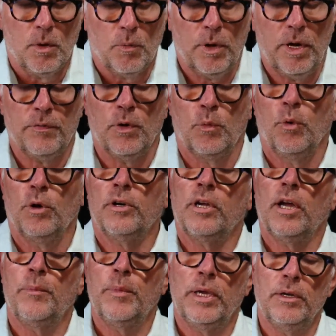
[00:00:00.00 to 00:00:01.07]
we have the water
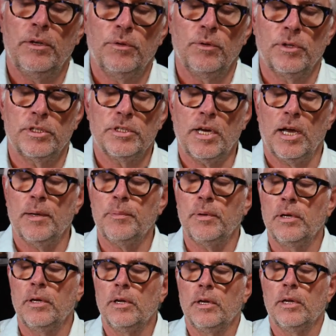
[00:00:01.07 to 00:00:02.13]
coming in through the top,
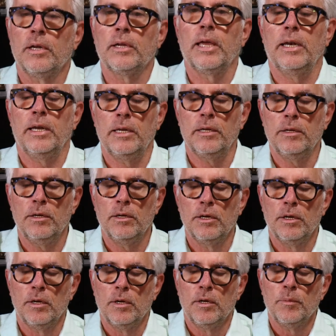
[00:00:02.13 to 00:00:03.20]
getting
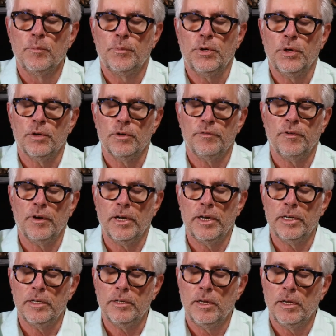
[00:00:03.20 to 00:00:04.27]

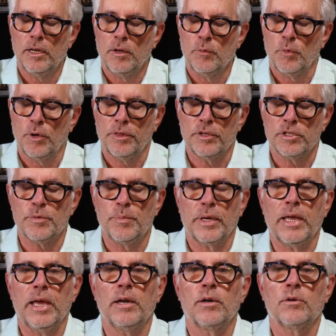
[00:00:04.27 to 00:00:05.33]
purified with this
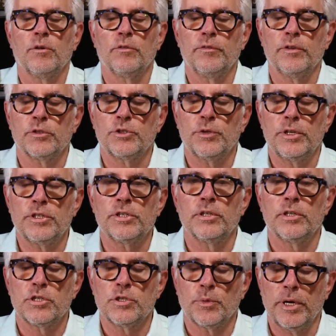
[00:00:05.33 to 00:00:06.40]
mechanical
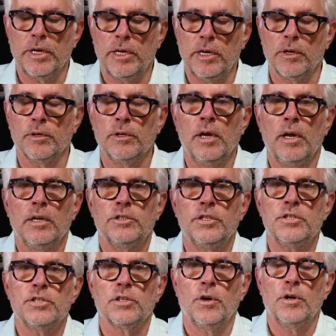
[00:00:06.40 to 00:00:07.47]
filtration that's right here.
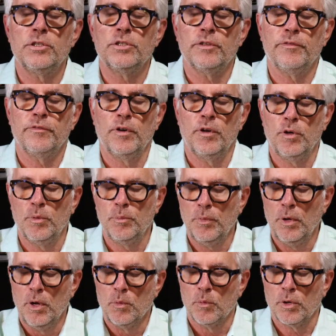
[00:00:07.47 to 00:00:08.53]
Just larger foam.
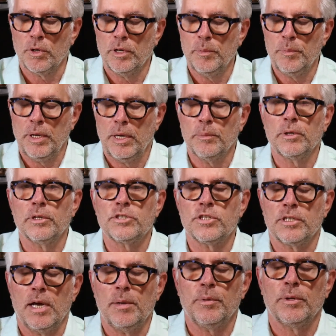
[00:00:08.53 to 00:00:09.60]
We're going to be able to
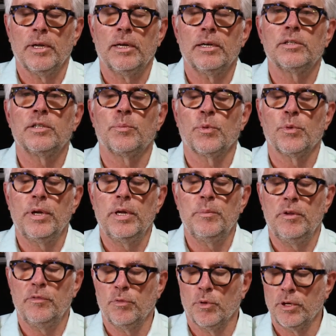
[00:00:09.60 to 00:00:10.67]
stop a lot of debris
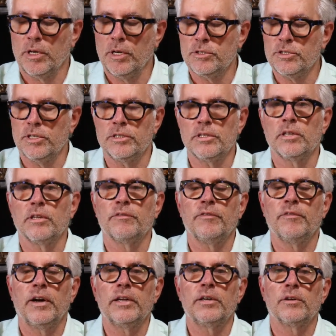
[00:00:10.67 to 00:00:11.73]
before it goes into the
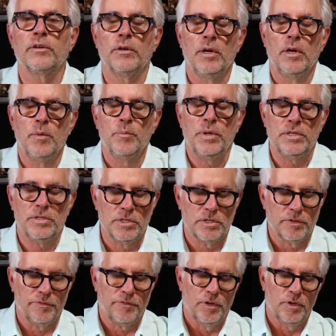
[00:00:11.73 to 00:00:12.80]
finer pieces
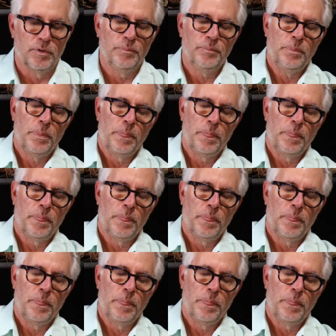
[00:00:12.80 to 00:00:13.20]
of foam.